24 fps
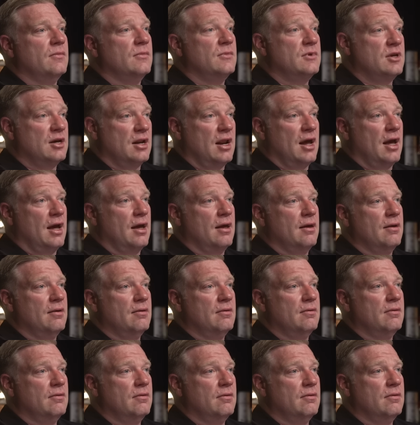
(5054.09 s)
Today.
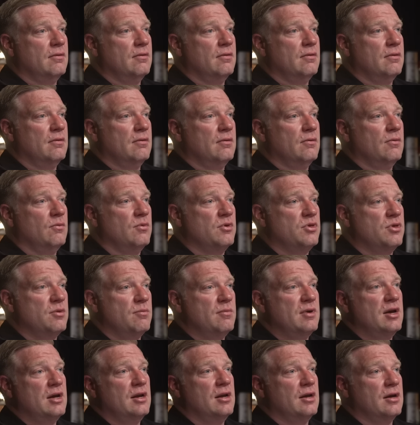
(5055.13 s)
Yeah. With the
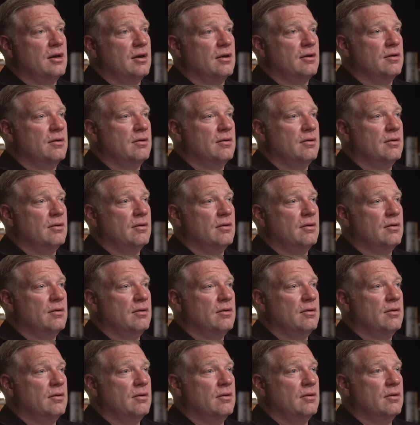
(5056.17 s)
media
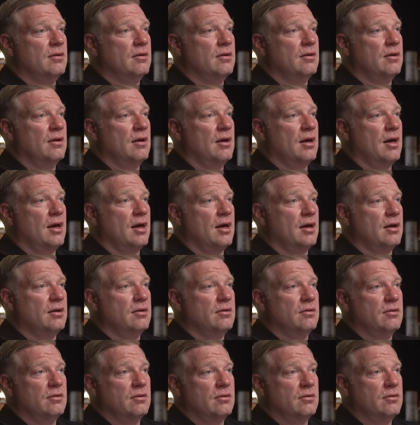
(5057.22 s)

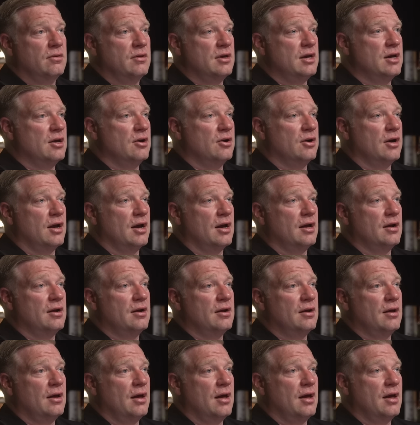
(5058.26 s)
and the internet
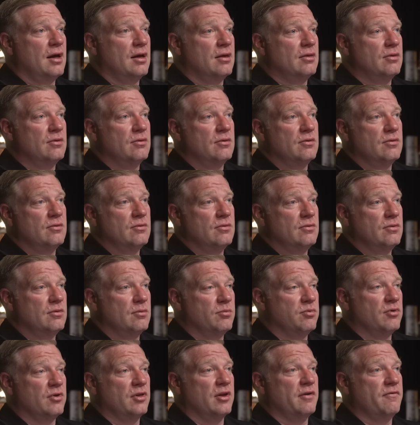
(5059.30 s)
and
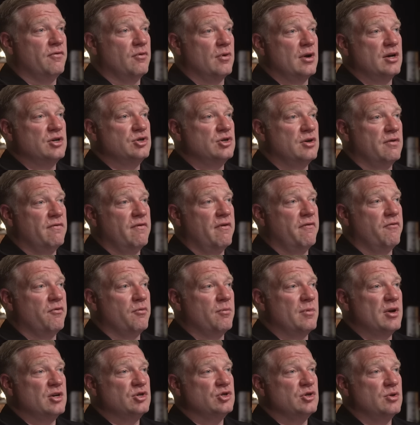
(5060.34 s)
the proliferation of
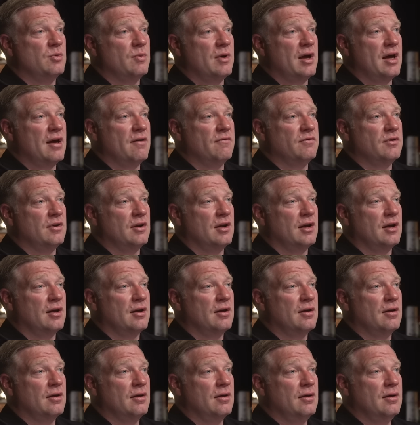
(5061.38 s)
information that we have today.
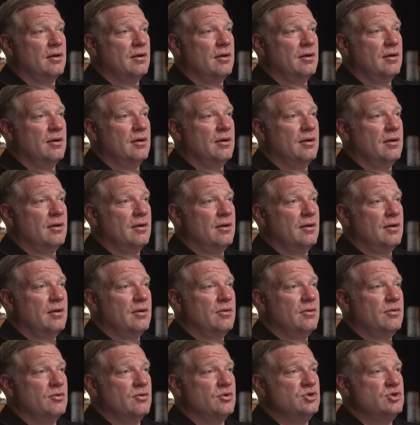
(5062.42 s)

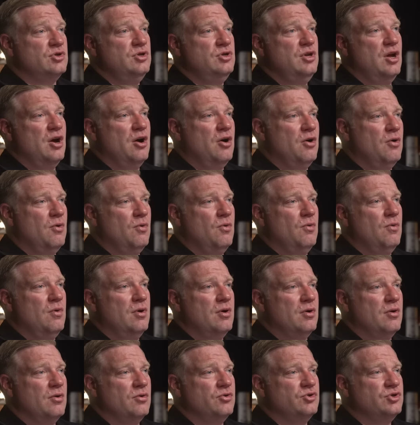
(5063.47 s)
There's no
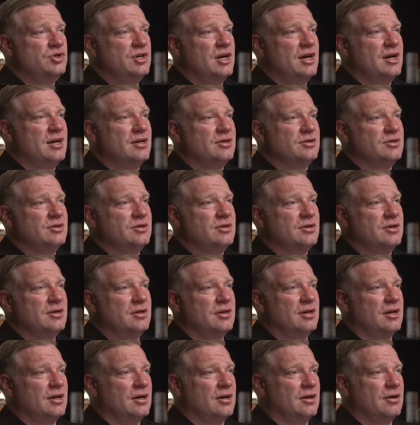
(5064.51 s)
chance
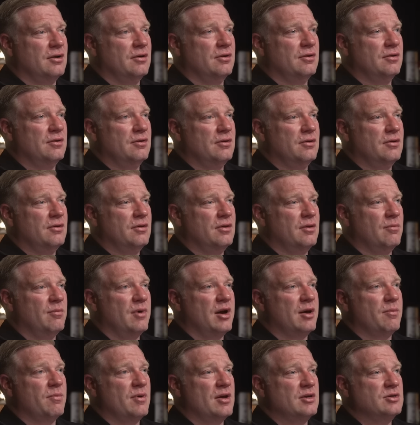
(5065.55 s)
in hell that
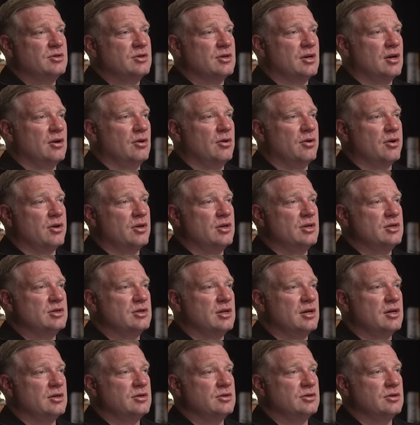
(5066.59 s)
Mike Pence is going to look at these
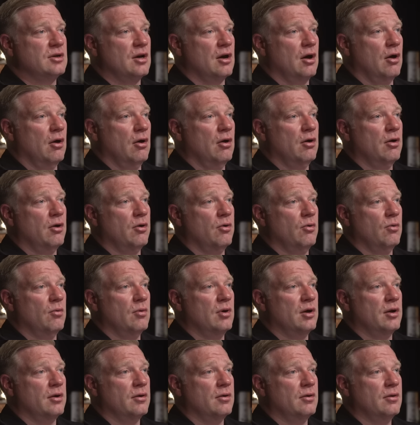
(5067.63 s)
slates and say, oh, I don't know who
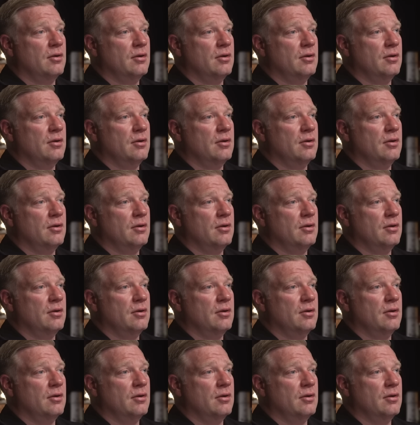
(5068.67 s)
won.